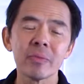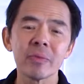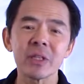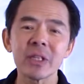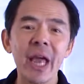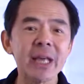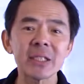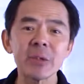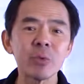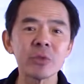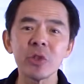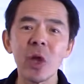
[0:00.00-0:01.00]
The taxi
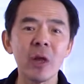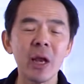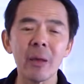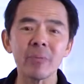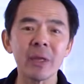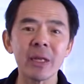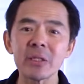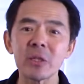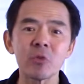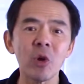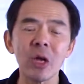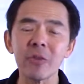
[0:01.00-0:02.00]
will turn up, that is a
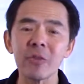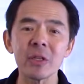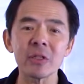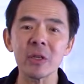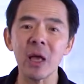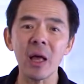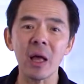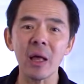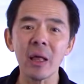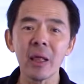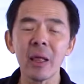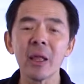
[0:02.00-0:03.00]
driverless car.
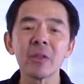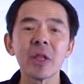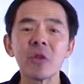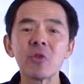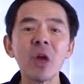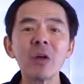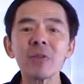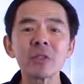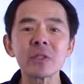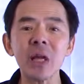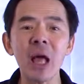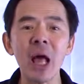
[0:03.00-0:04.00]
That
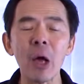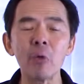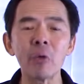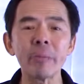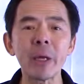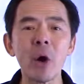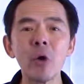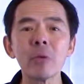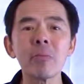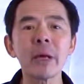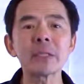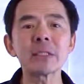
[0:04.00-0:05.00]
driverless car will be
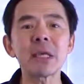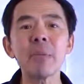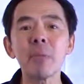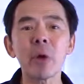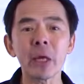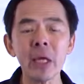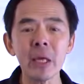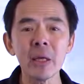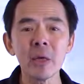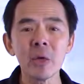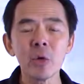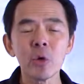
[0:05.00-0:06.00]
owned by somebody
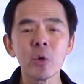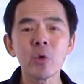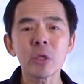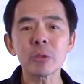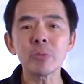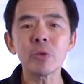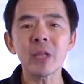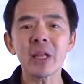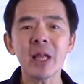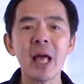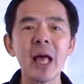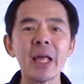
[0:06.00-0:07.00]
who has put that
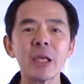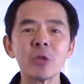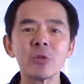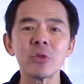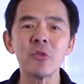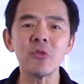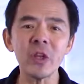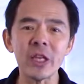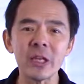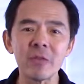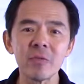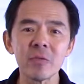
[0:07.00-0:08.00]
car into the
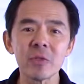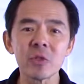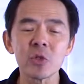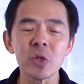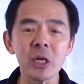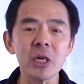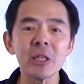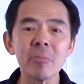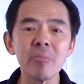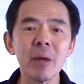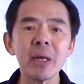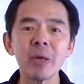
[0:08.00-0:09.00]
fleet to earn
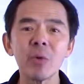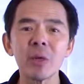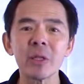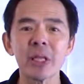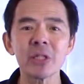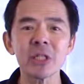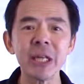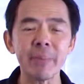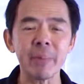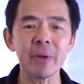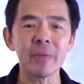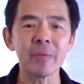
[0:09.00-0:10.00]
them money while they
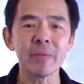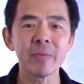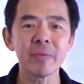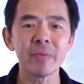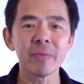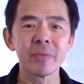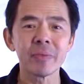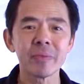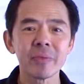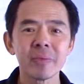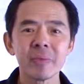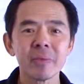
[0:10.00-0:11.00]
sleep.
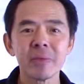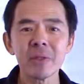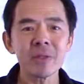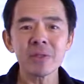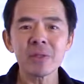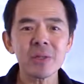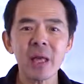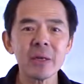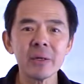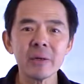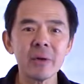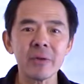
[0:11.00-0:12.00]
This is
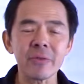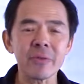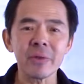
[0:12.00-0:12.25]
unheard of.